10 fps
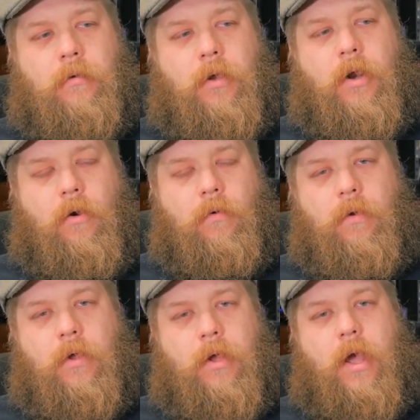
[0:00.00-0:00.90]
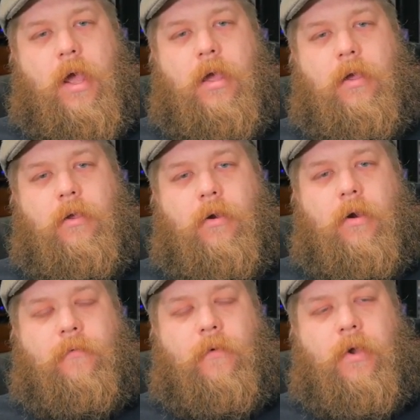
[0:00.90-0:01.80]
you know, hey, you're
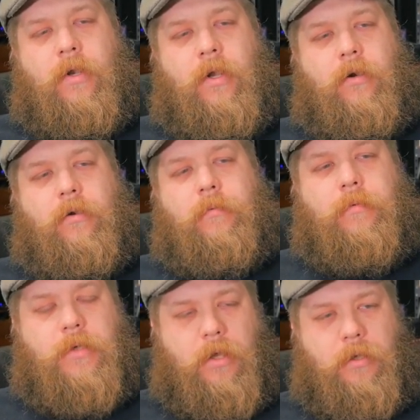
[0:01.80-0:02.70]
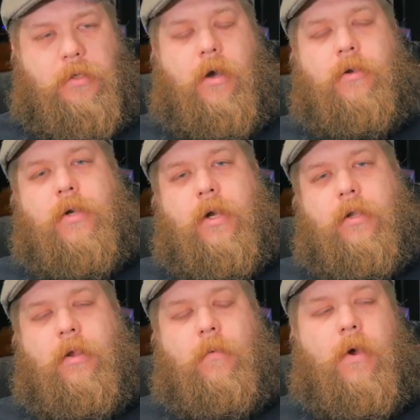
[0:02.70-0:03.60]
our friend, here, sign this
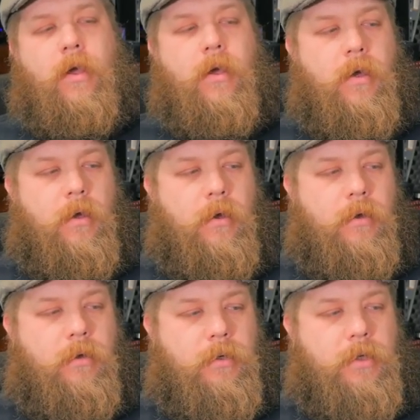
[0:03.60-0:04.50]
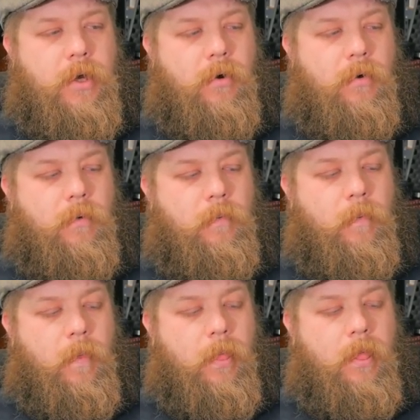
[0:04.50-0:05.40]
contract anyway. So,
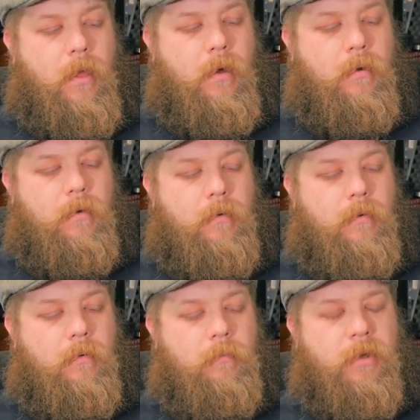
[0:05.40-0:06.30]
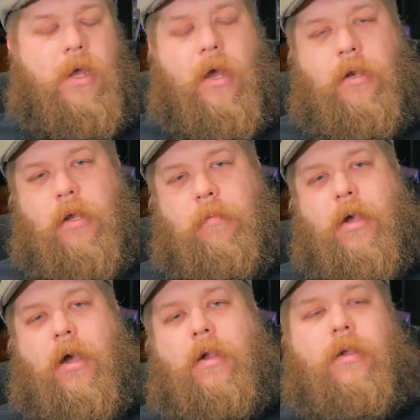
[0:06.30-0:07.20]
but the idea
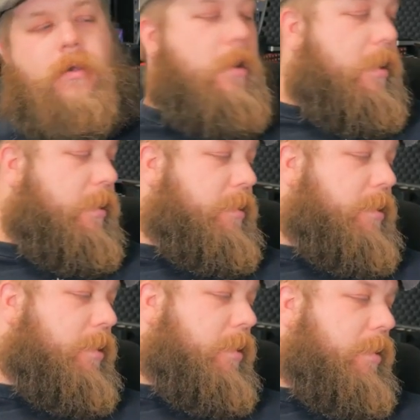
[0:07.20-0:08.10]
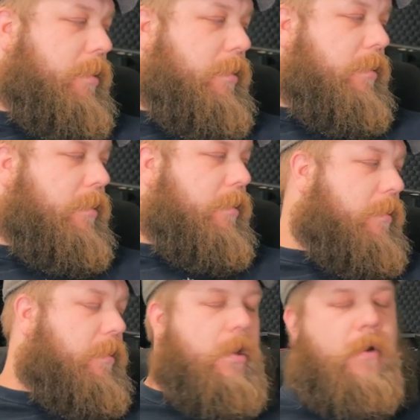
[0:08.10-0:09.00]
behind it is
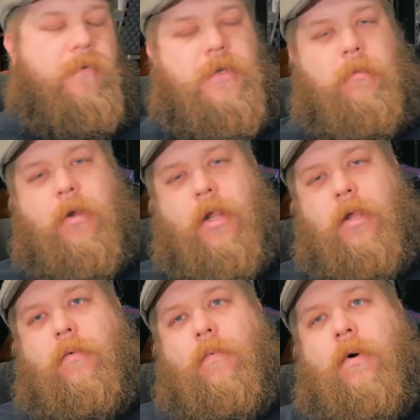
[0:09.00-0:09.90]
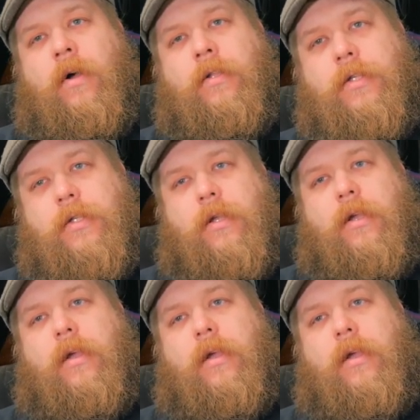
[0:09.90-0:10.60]
that if somebody wants